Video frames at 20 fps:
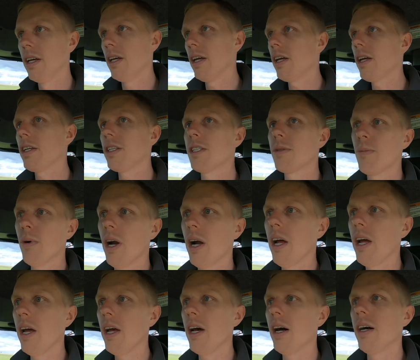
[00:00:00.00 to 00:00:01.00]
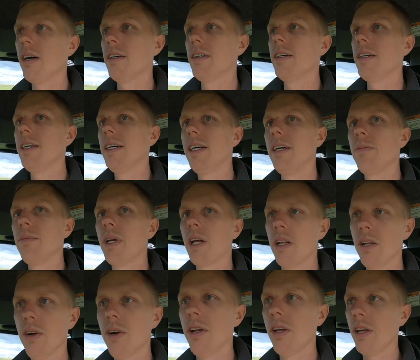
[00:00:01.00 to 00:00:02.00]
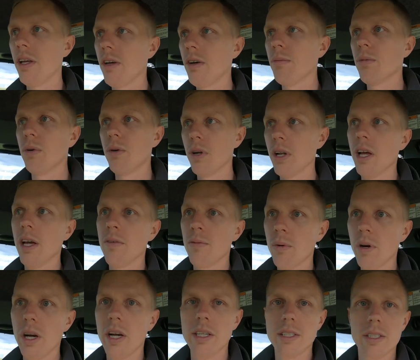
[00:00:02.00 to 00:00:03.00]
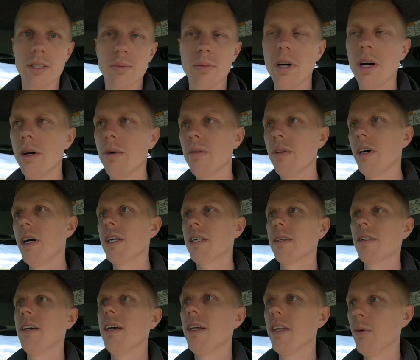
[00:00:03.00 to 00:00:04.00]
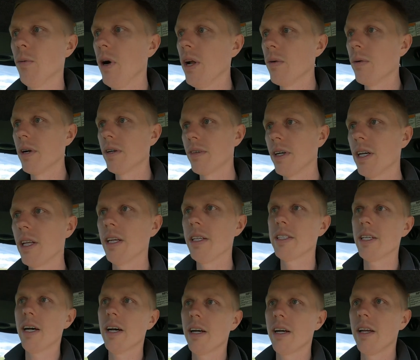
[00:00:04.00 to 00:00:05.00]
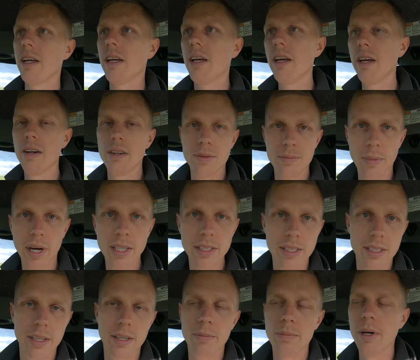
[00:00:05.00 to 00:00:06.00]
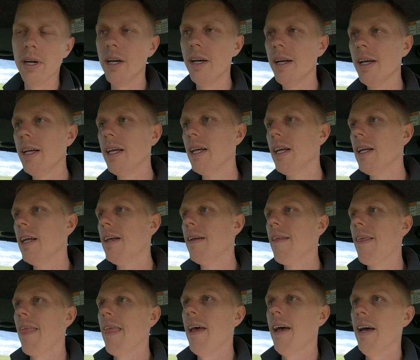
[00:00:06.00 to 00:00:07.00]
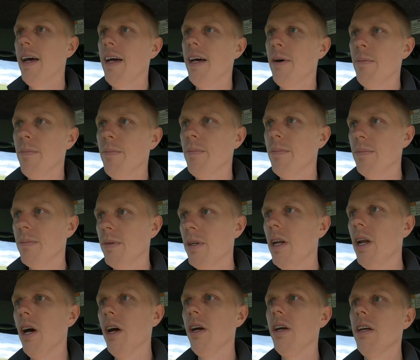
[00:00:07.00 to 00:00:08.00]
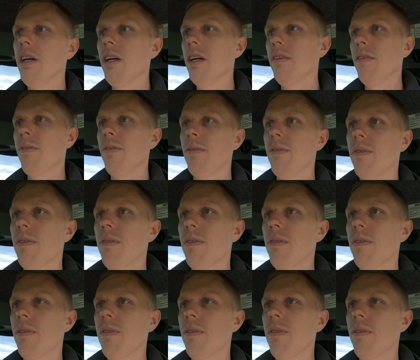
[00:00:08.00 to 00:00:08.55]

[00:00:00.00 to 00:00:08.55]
you can spray out, including your broadleaf weeds as well. Like the one we're really targeting here is mustard, but you know, if